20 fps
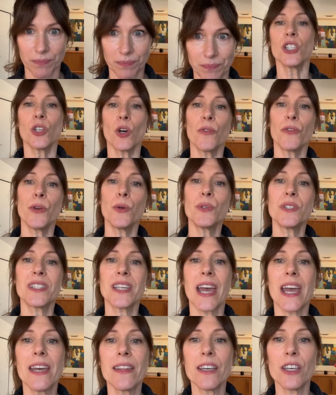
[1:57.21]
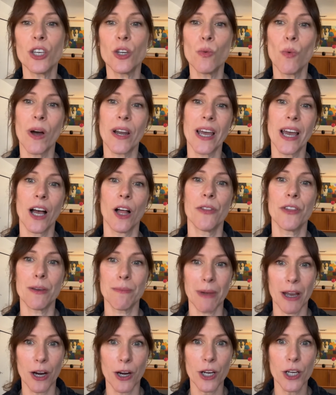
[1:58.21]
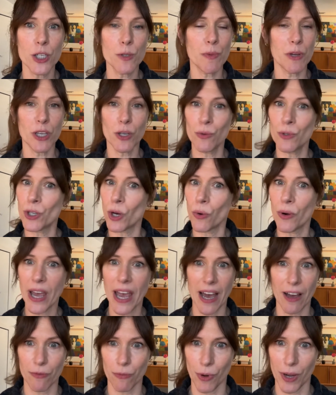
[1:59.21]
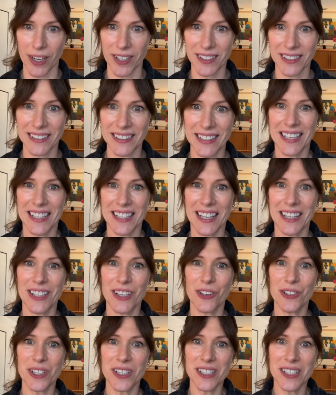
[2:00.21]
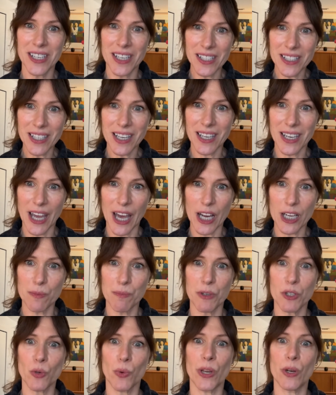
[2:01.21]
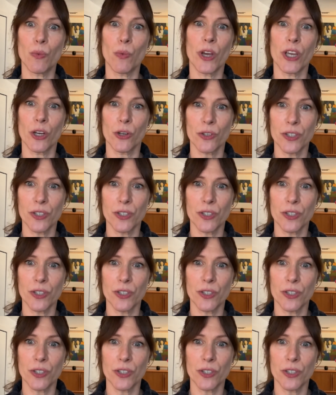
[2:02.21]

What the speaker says: So if you say that you want a healthy marriage, but you don't have one, then there's a disconnect between what your